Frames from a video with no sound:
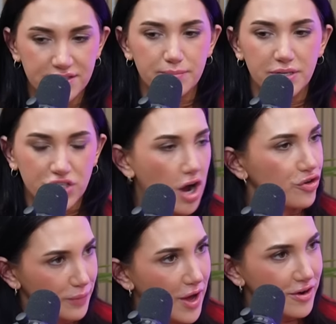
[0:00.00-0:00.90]
to be
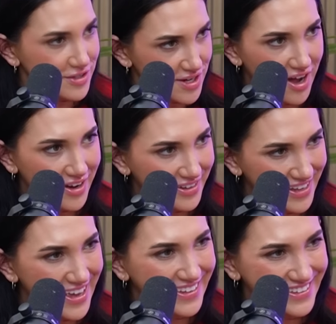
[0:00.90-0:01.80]
talked about. It's not
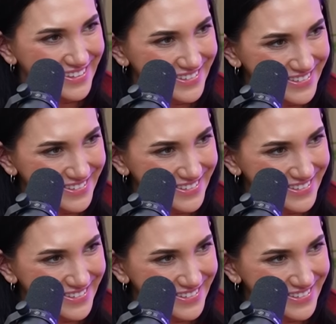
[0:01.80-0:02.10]
like,